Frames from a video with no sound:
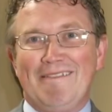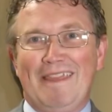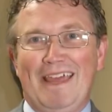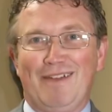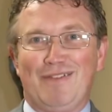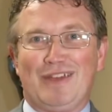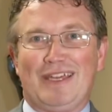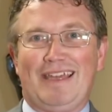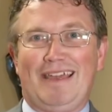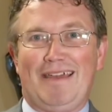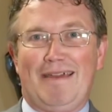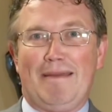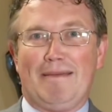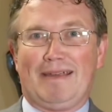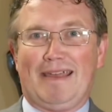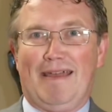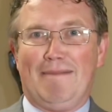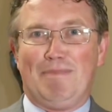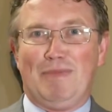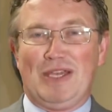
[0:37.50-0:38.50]
They've
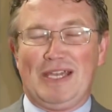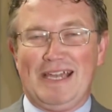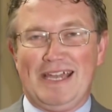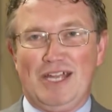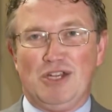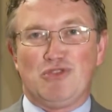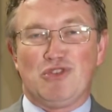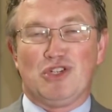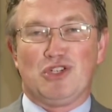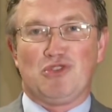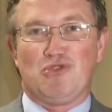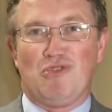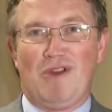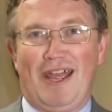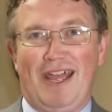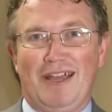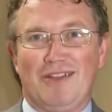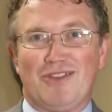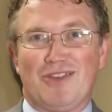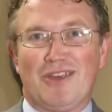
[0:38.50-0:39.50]
kept the interest
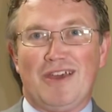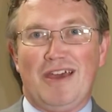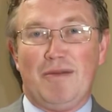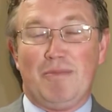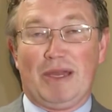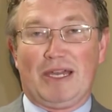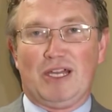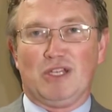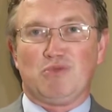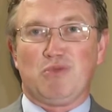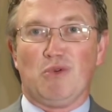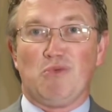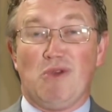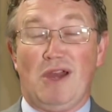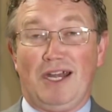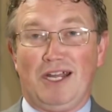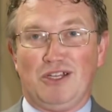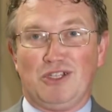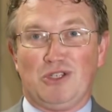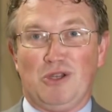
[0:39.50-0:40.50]
rates, because we're
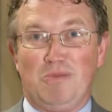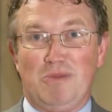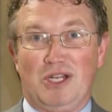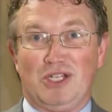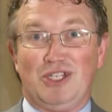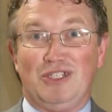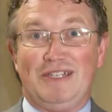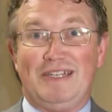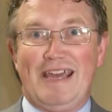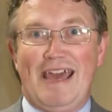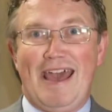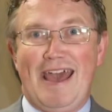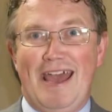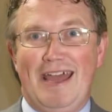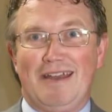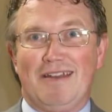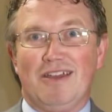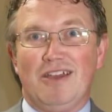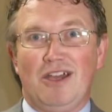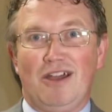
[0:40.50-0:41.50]
running so much
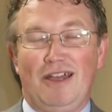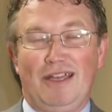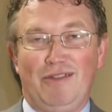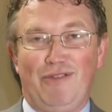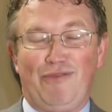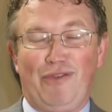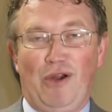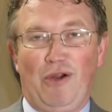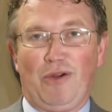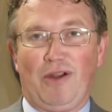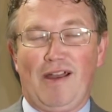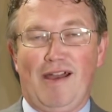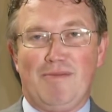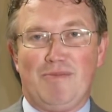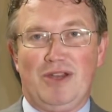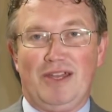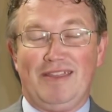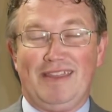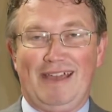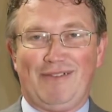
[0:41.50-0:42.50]
debt in the federal
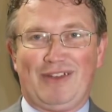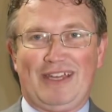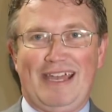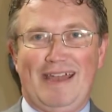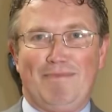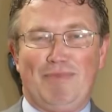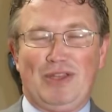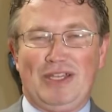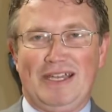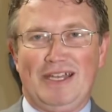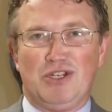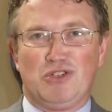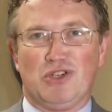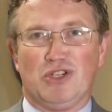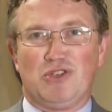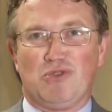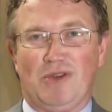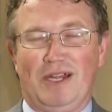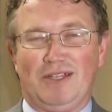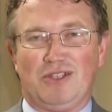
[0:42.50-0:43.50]
government, they've kept the
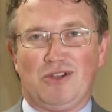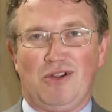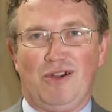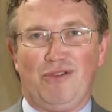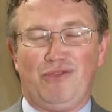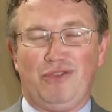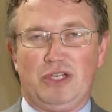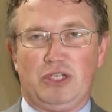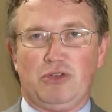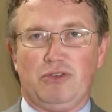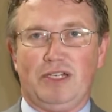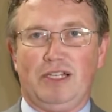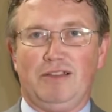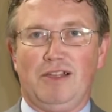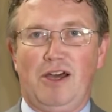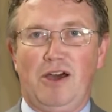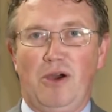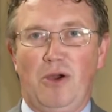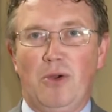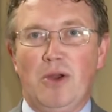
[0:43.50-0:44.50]
interest rates artificially
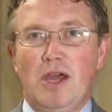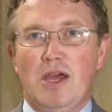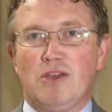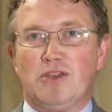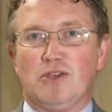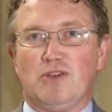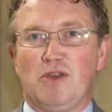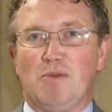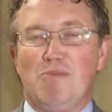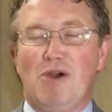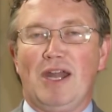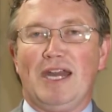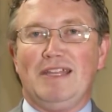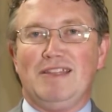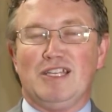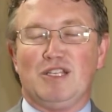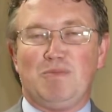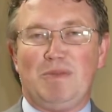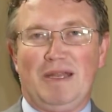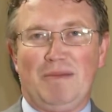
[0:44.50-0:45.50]
low. So the money
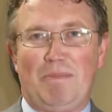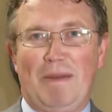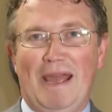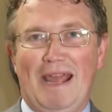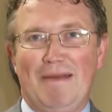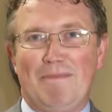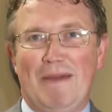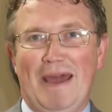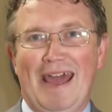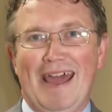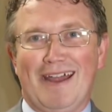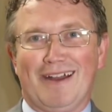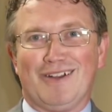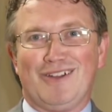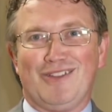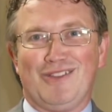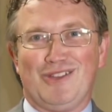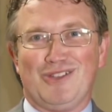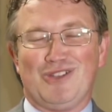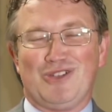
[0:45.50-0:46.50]
that's been paid back
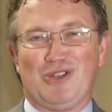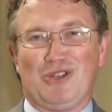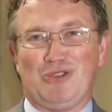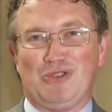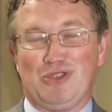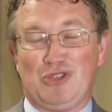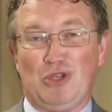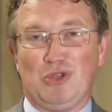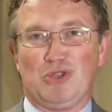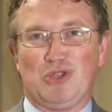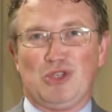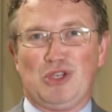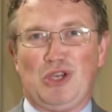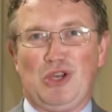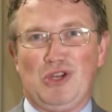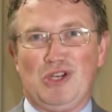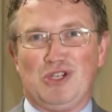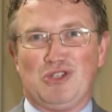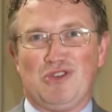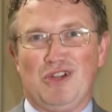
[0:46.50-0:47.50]
to the Social
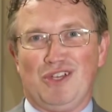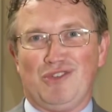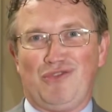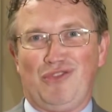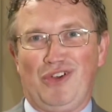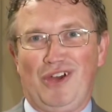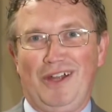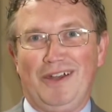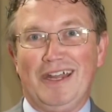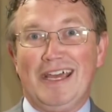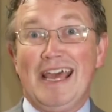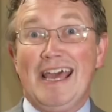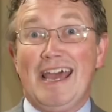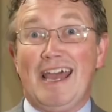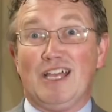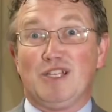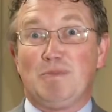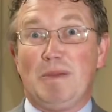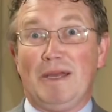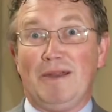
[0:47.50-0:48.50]
Security Trust Fund
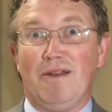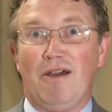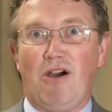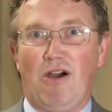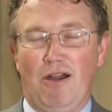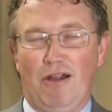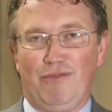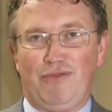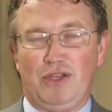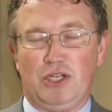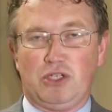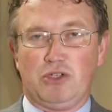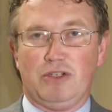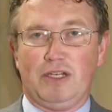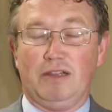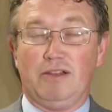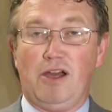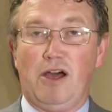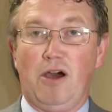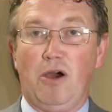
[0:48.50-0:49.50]
has been
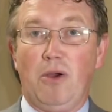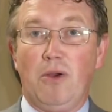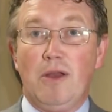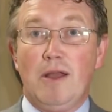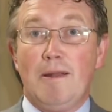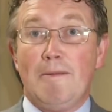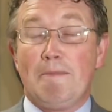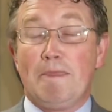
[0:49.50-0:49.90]
artificially low.